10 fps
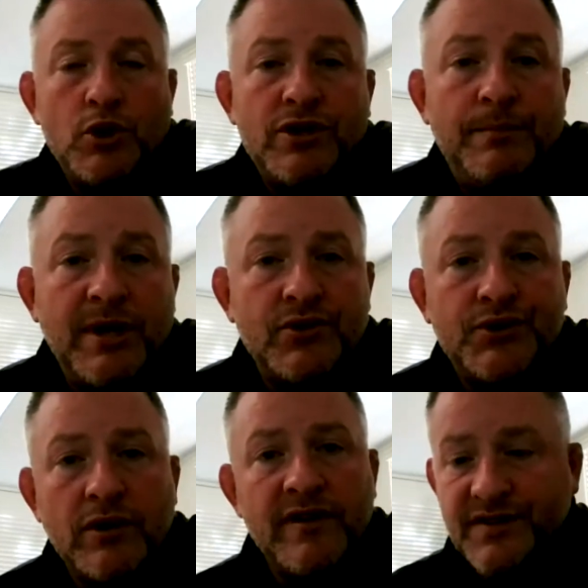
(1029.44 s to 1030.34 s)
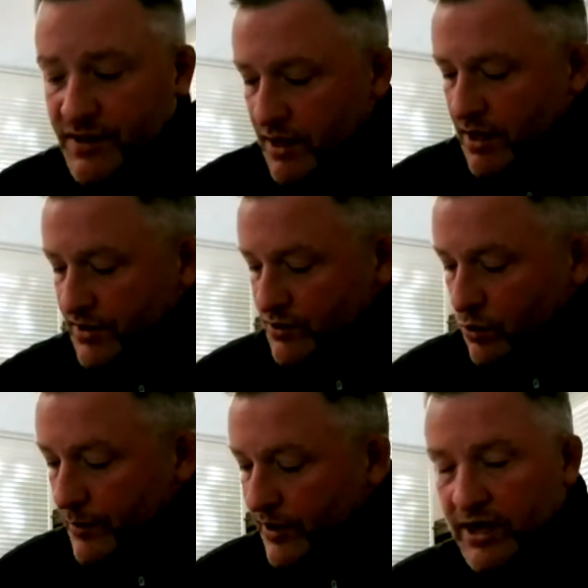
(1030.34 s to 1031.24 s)
Picture Service. So we'll
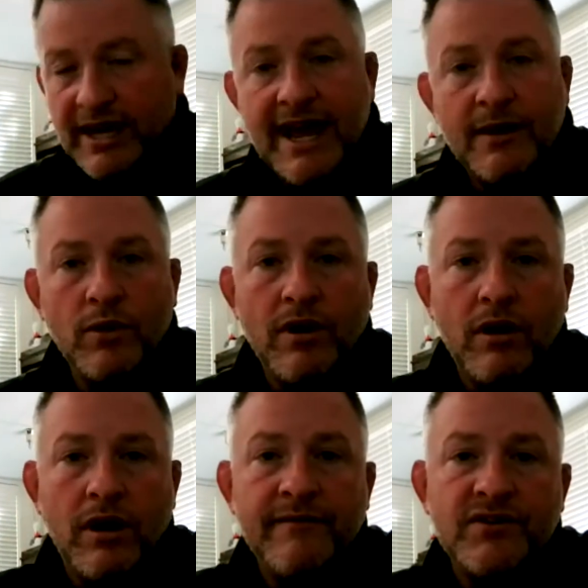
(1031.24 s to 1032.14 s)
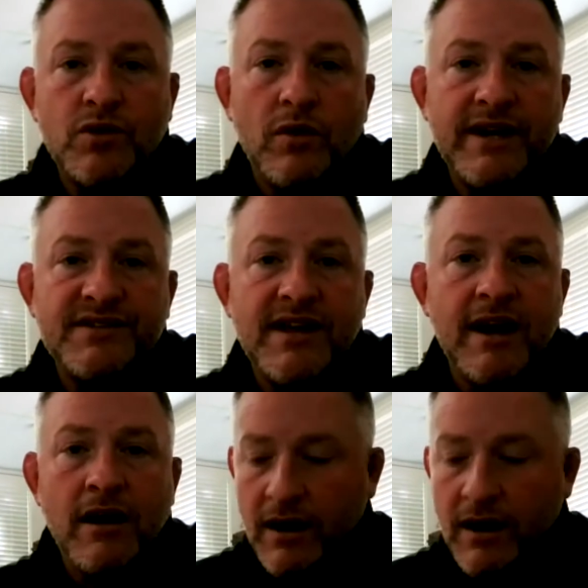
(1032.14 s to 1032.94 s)
be looking at what our inventory is there,